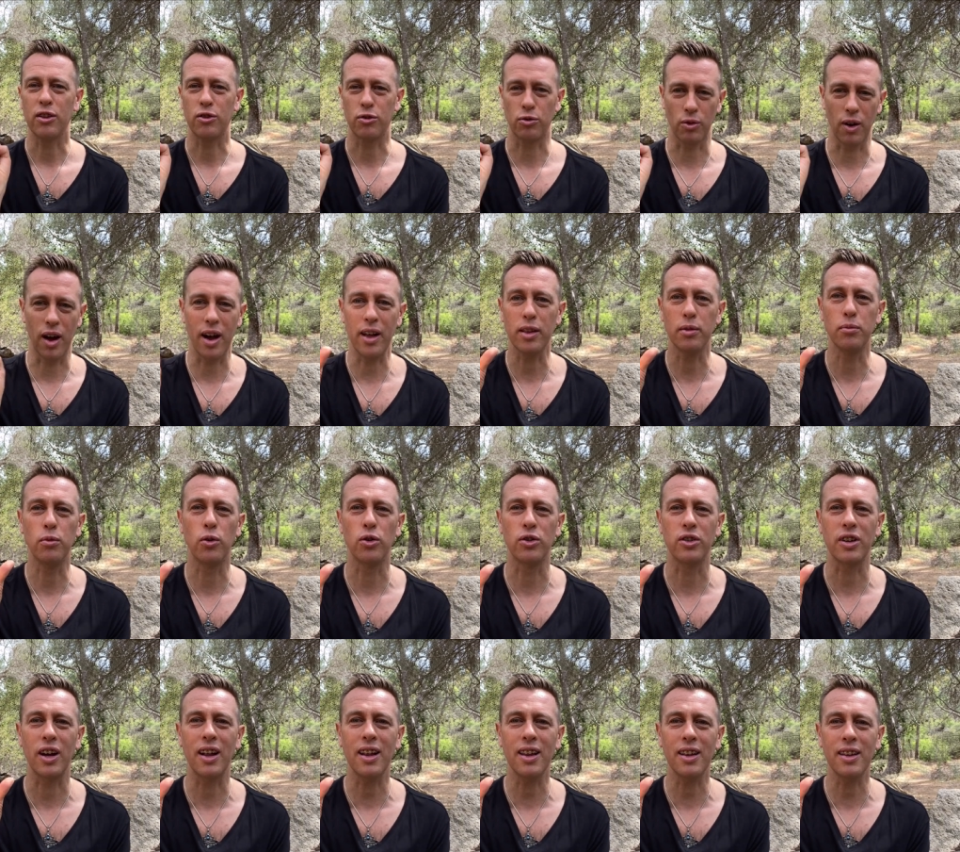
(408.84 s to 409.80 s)
throughout the
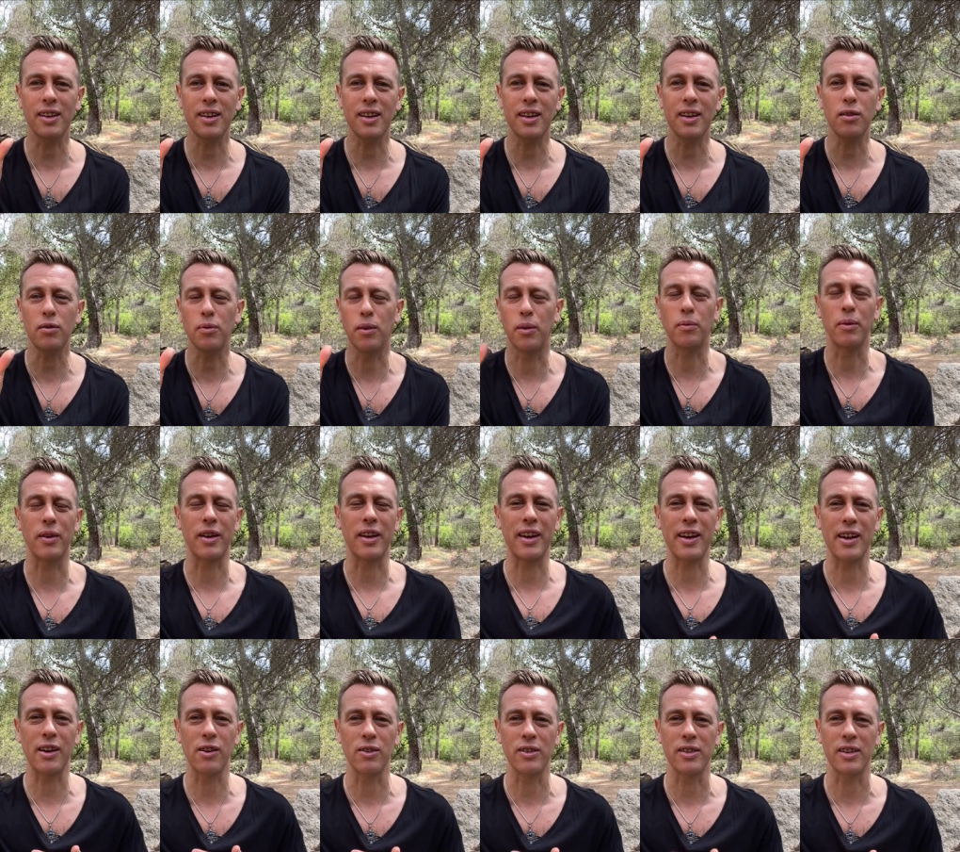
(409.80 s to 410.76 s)
mortality, when we're
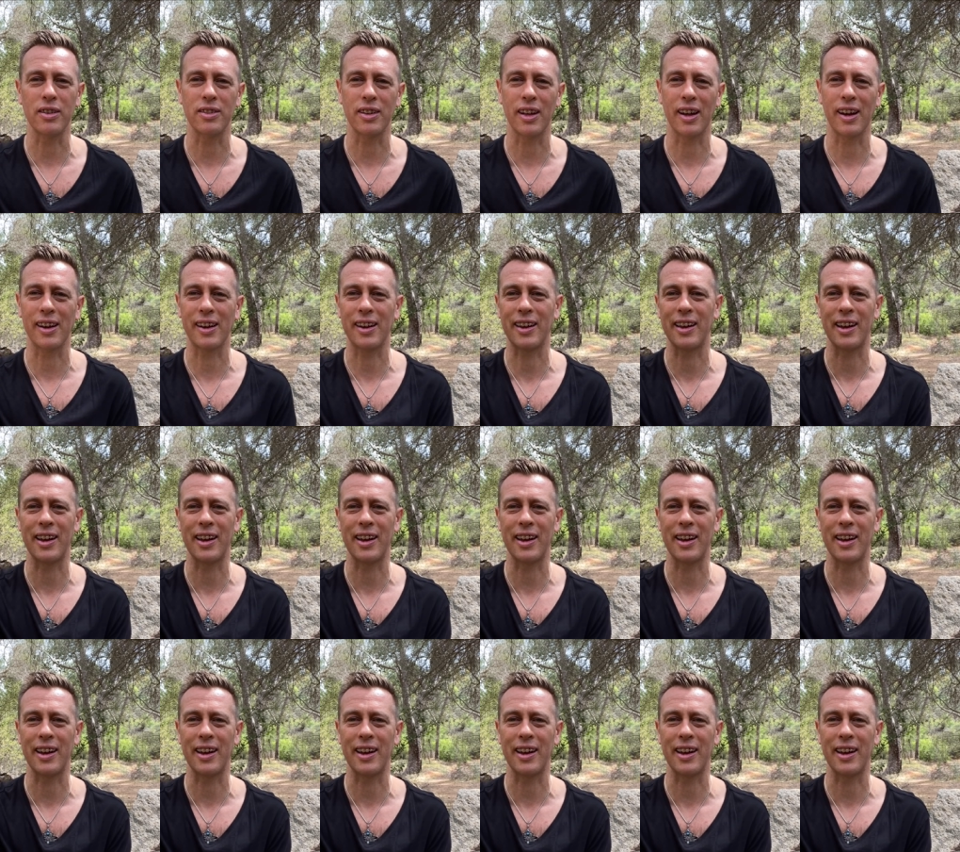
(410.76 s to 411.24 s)
here in this